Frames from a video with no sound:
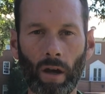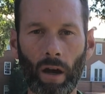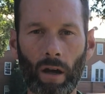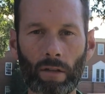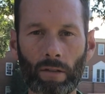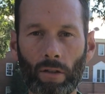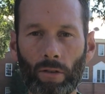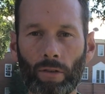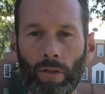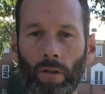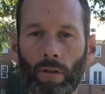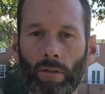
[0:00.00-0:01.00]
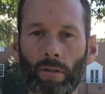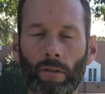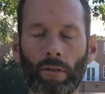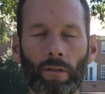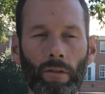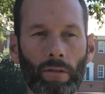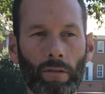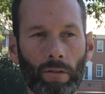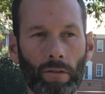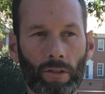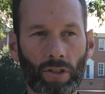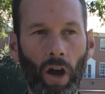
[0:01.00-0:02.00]
Uh, the
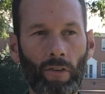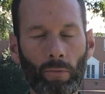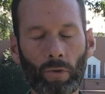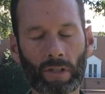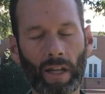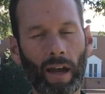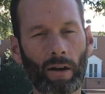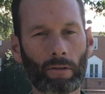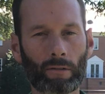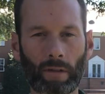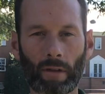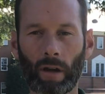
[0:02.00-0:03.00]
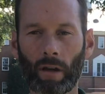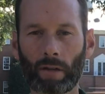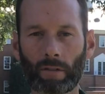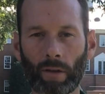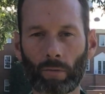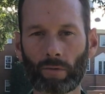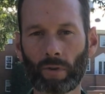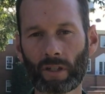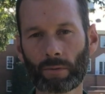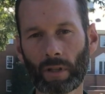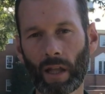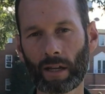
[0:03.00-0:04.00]
the sophomores now uh, that were
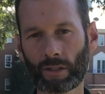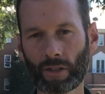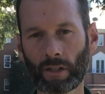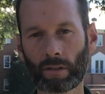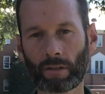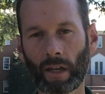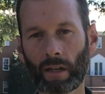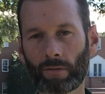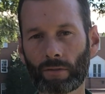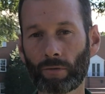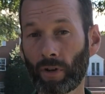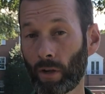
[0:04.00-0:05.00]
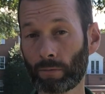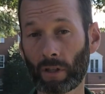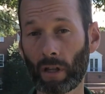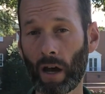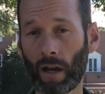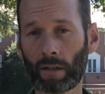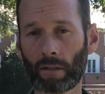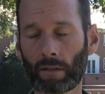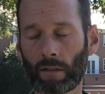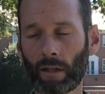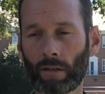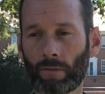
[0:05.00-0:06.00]
freshmen last year. They've developed a lot.
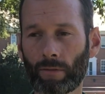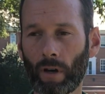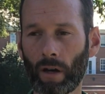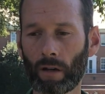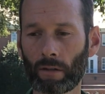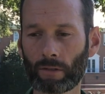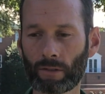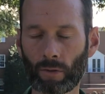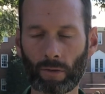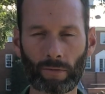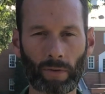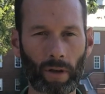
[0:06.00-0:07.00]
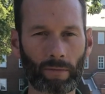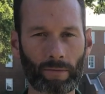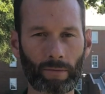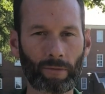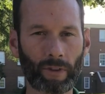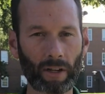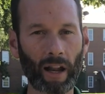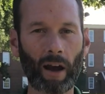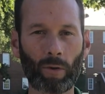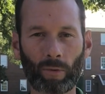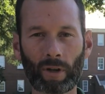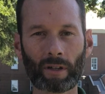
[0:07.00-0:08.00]
They've uh, sort of uh, figured
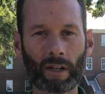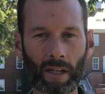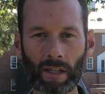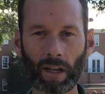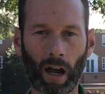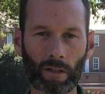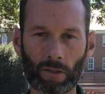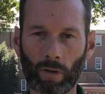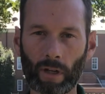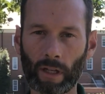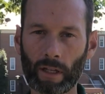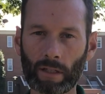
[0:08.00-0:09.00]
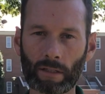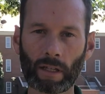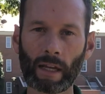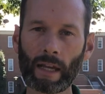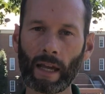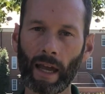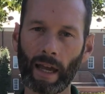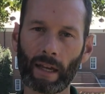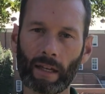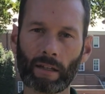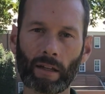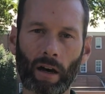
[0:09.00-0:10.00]
out what college running is,
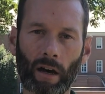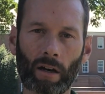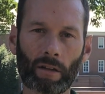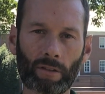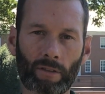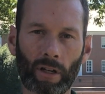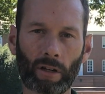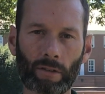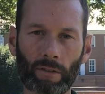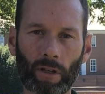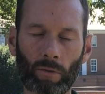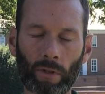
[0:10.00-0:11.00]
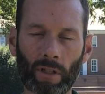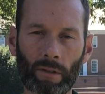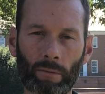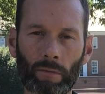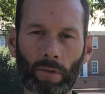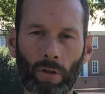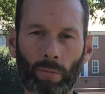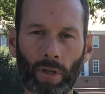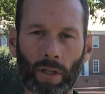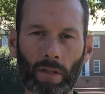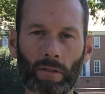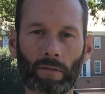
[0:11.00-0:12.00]
and uh, they're they're really going to
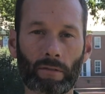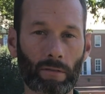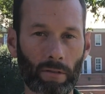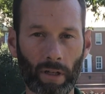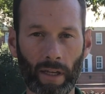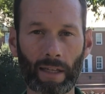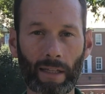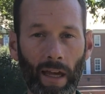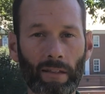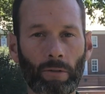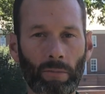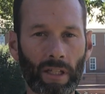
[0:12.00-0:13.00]
be again like the